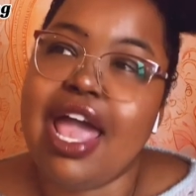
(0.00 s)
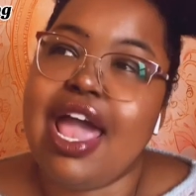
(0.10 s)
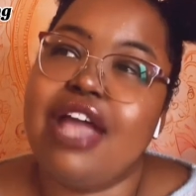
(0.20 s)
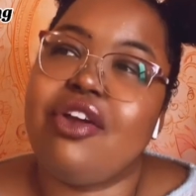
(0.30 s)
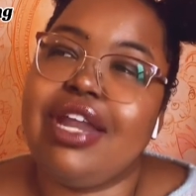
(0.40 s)

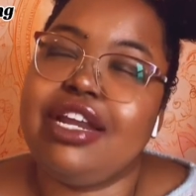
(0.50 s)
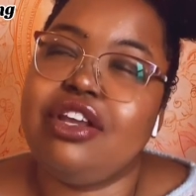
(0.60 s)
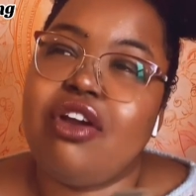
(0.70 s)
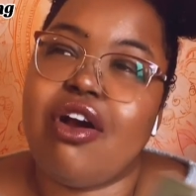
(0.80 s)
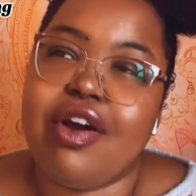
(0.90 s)
and you're letting
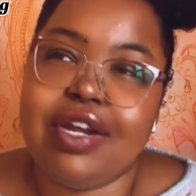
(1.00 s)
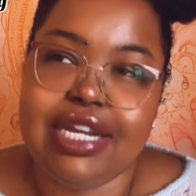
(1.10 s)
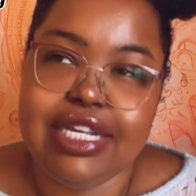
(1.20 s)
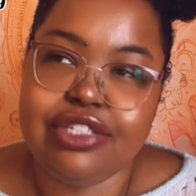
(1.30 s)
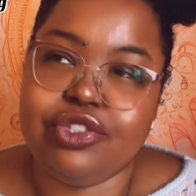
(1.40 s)
your heart
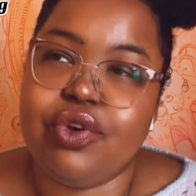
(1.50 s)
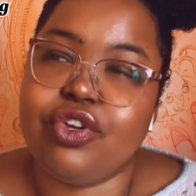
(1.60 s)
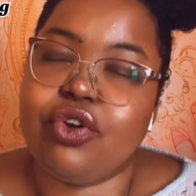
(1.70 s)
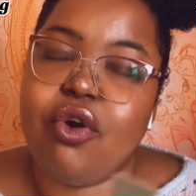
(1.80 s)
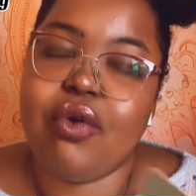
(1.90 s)
lead you, and
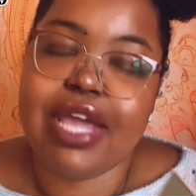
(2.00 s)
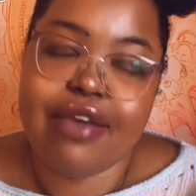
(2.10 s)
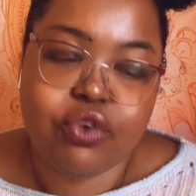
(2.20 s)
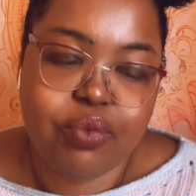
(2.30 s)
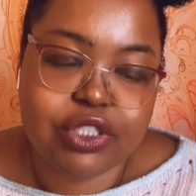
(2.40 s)
you're going
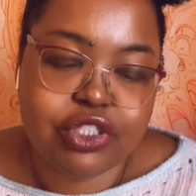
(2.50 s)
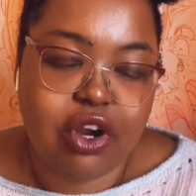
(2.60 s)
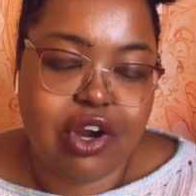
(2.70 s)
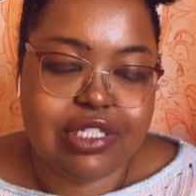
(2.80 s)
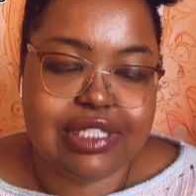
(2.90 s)
after what your
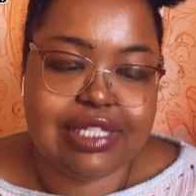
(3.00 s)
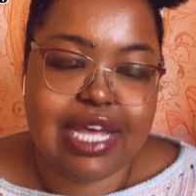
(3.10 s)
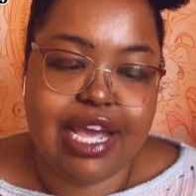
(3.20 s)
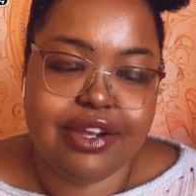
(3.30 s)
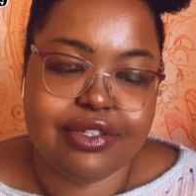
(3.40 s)
heart
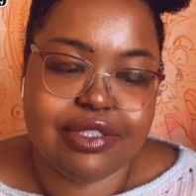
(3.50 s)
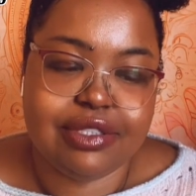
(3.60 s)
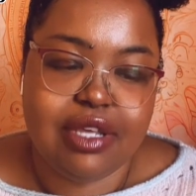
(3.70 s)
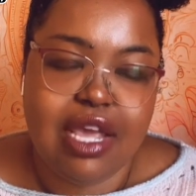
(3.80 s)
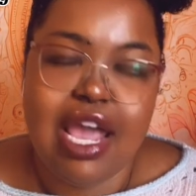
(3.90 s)

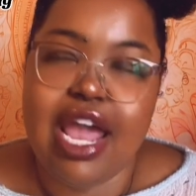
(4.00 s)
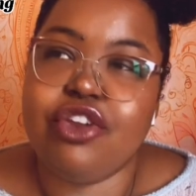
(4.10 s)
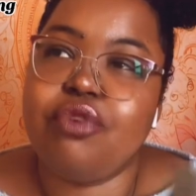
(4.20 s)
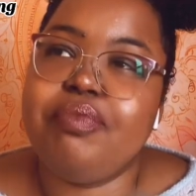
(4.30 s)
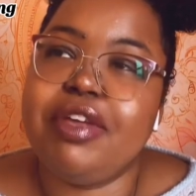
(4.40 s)
desires, and
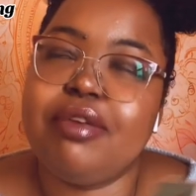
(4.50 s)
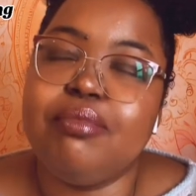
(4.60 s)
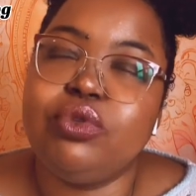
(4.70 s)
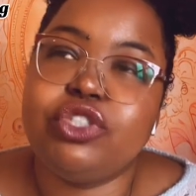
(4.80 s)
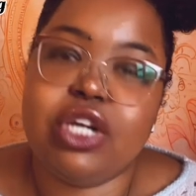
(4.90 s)
you've been
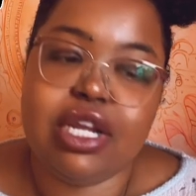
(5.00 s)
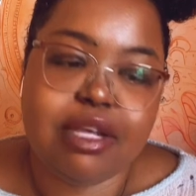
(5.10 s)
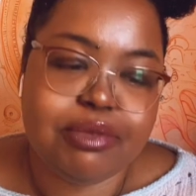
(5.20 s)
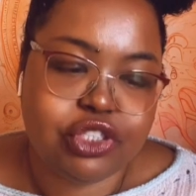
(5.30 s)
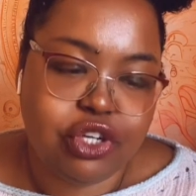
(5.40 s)
emotionally
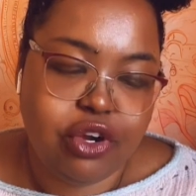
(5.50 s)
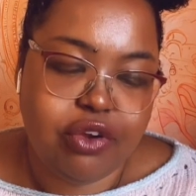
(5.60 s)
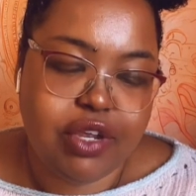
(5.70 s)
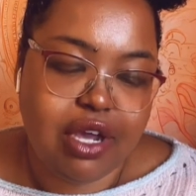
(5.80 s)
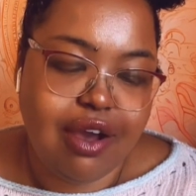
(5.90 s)

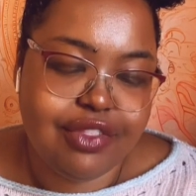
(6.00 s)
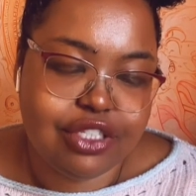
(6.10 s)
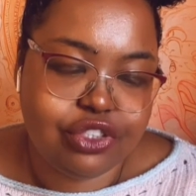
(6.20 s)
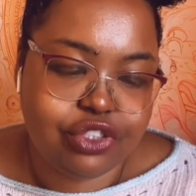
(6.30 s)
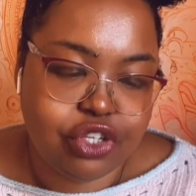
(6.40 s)
maturing on
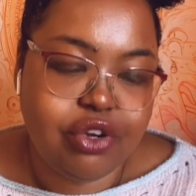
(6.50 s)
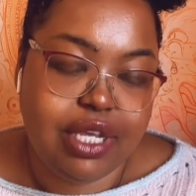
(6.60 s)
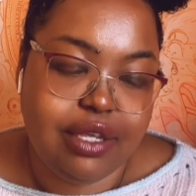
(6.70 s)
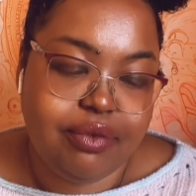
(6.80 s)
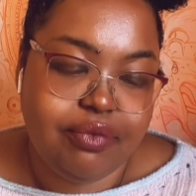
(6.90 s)
this
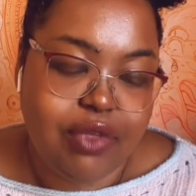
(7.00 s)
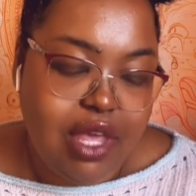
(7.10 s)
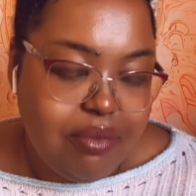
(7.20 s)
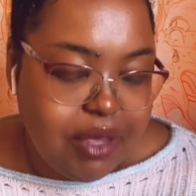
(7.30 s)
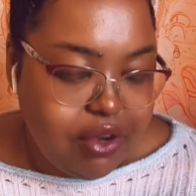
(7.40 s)
journey.
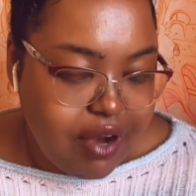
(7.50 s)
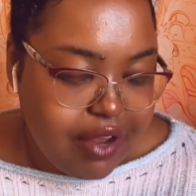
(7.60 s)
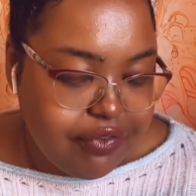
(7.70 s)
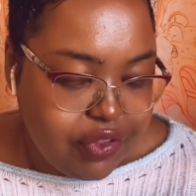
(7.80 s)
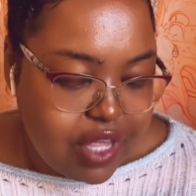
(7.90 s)
Be
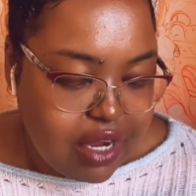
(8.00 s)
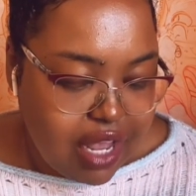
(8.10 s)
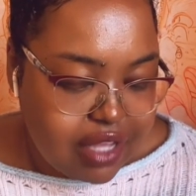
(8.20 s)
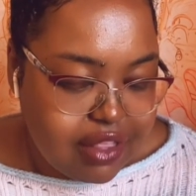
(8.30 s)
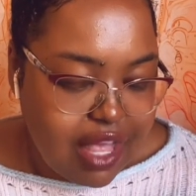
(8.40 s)
grateful that
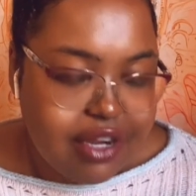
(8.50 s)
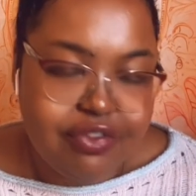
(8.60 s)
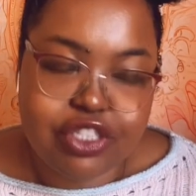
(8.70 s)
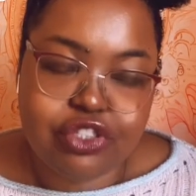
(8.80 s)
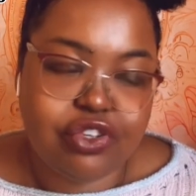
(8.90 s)
at the end of
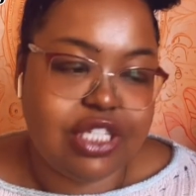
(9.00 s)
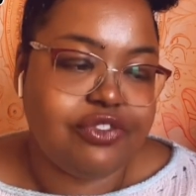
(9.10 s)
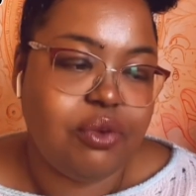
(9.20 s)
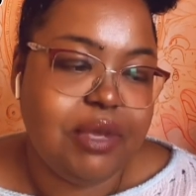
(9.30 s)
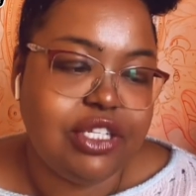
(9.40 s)
this
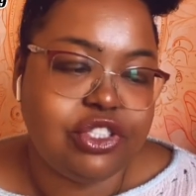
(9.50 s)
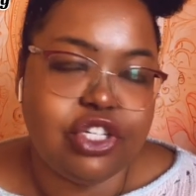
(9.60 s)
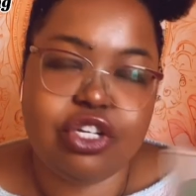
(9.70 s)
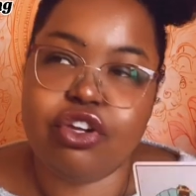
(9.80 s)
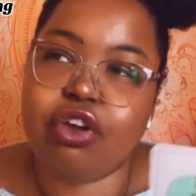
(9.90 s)

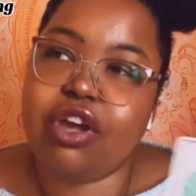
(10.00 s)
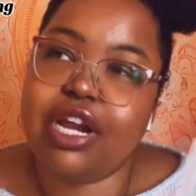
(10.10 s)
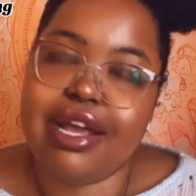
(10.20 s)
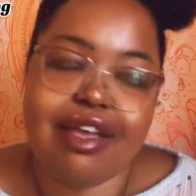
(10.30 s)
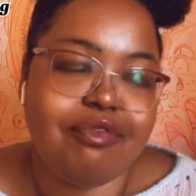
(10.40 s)
transformation, you're going
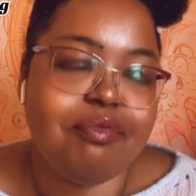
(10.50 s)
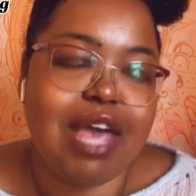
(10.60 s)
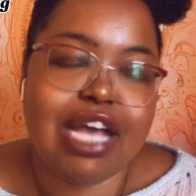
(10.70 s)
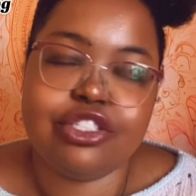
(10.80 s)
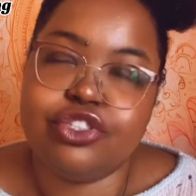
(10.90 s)
to have
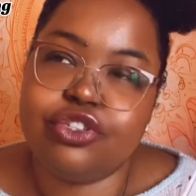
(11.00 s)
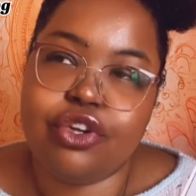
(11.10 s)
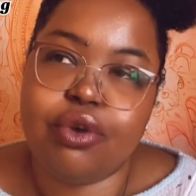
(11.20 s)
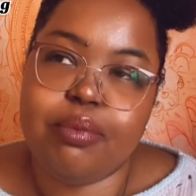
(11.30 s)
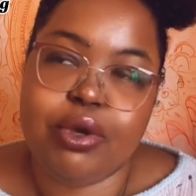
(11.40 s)
mastered
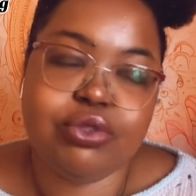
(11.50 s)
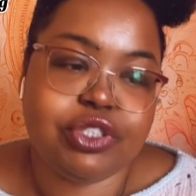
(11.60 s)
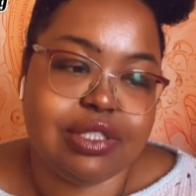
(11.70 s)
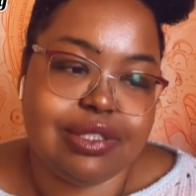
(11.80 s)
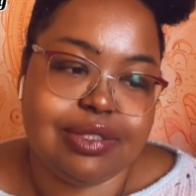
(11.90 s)
your
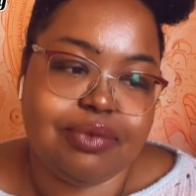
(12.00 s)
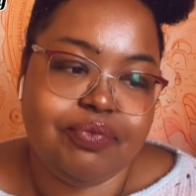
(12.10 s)
emotions,